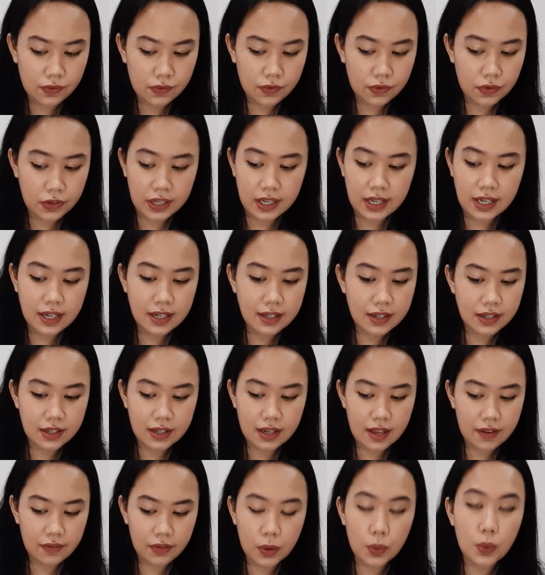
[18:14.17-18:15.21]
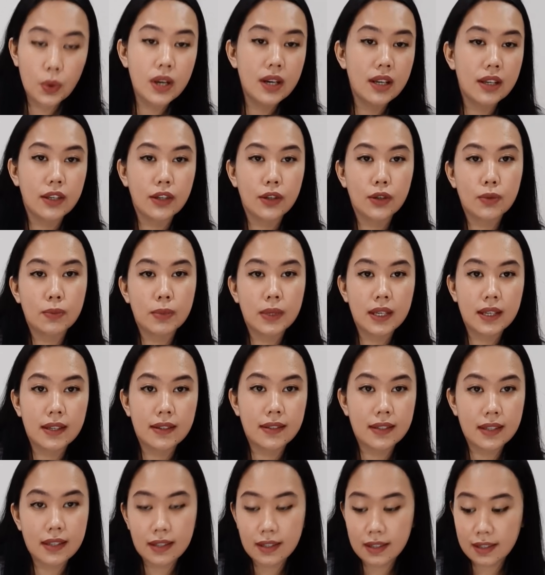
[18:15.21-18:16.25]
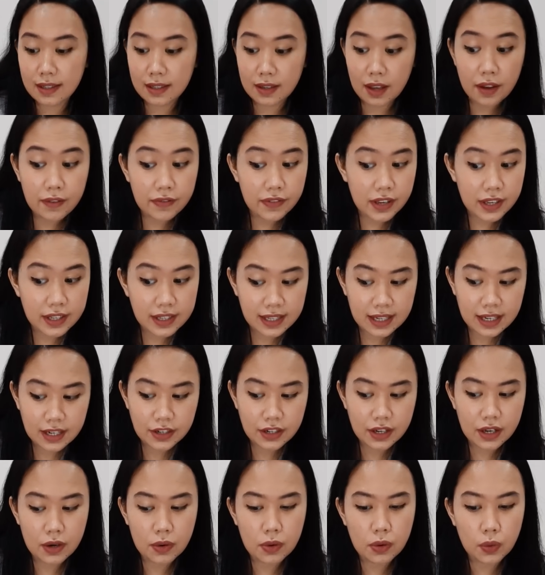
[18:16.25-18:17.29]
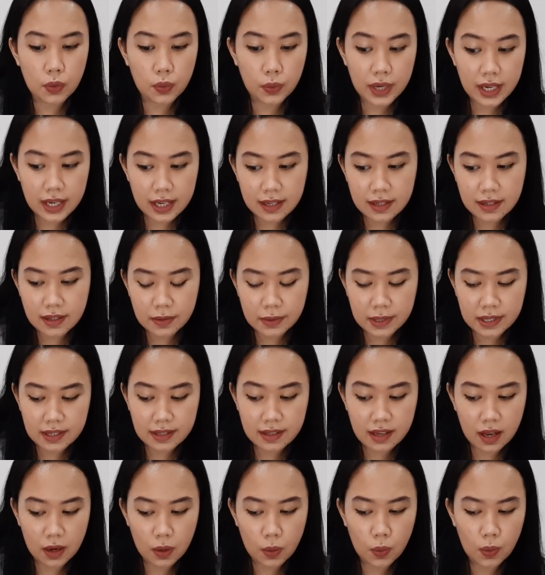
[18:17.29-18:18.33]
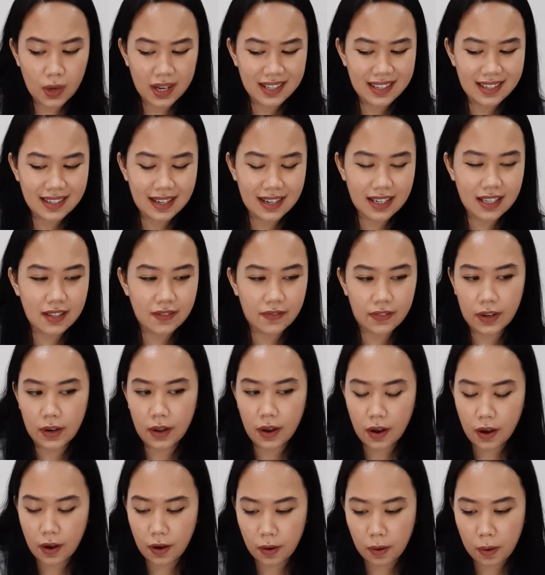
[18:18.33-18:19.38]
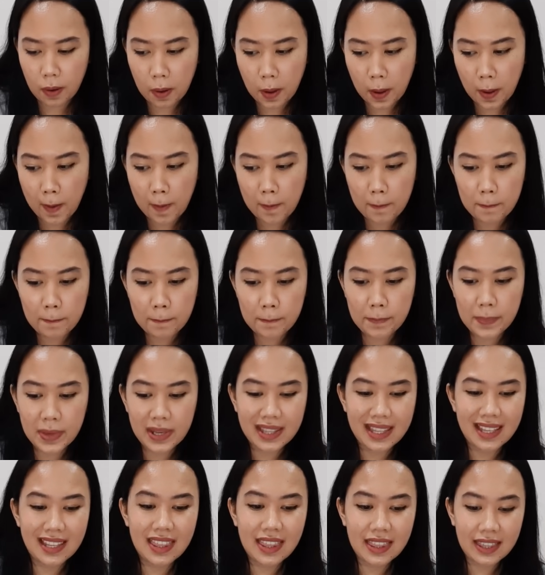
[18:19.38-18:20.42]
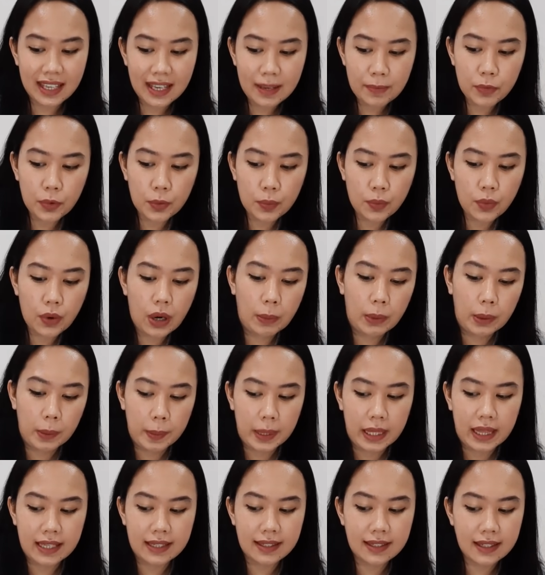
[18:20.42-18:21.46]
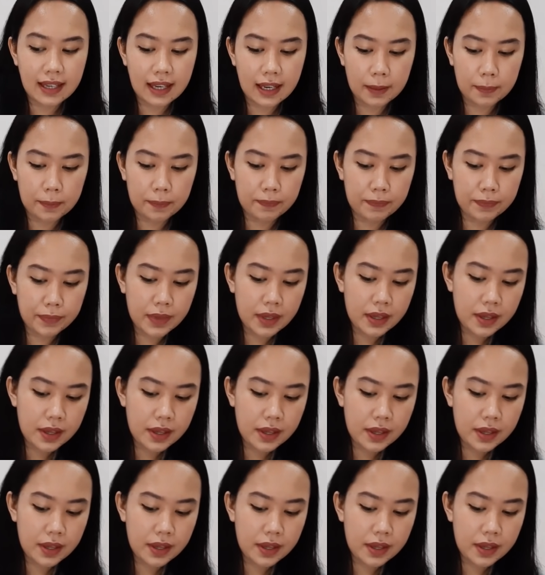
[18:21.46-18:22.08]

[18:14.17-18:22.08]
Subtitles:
for each and every one of you, because this is obviously a general reading, so it's not a one size fit all, but the theme would probably be the same.